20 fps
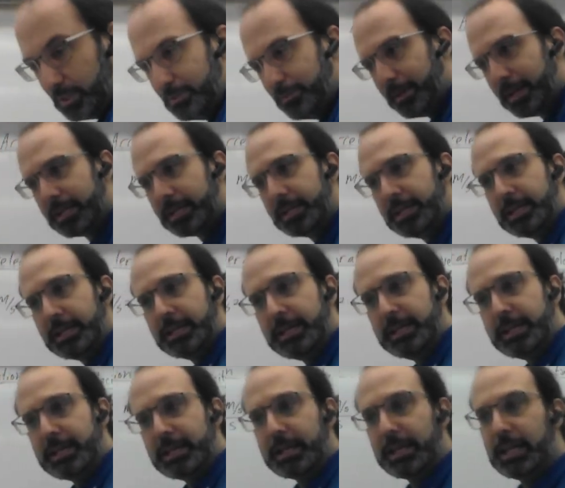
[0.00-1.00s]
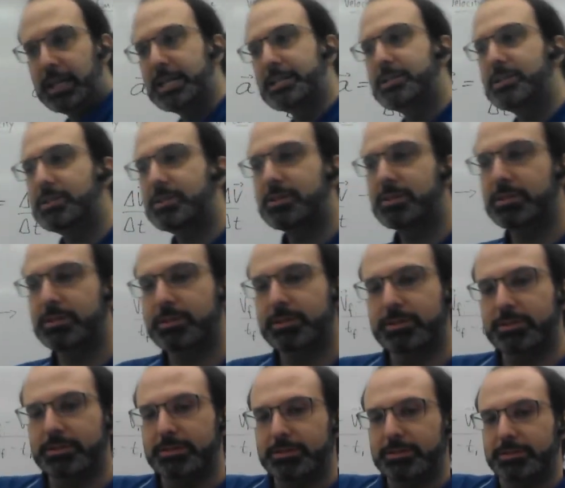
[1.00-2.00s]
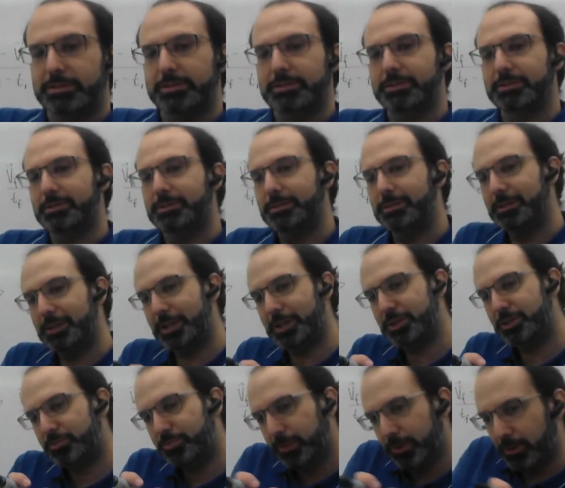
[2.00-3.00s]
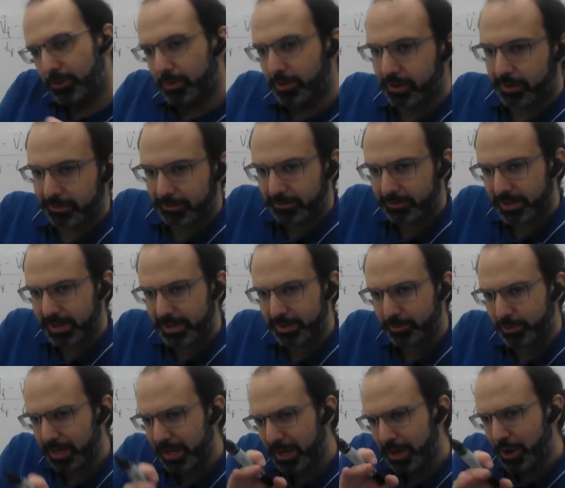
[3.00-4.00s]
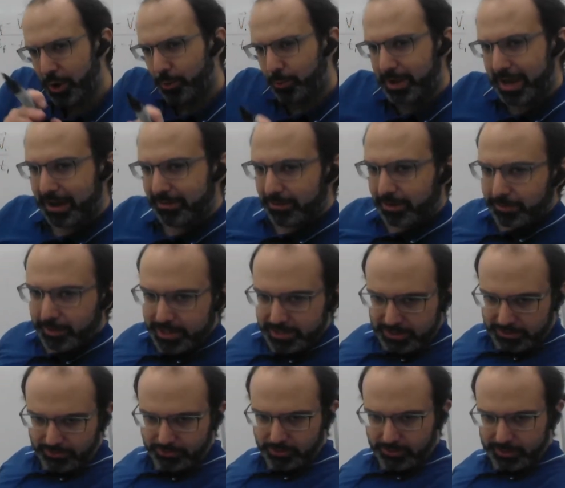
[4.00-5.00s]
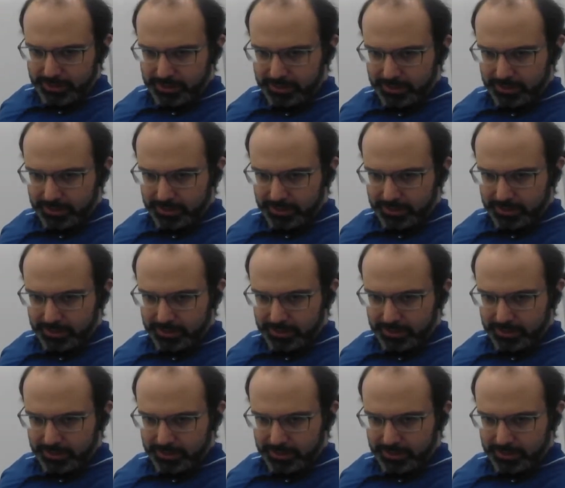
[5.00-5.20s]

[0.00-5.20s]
But let's explore, right? We have our basic formula.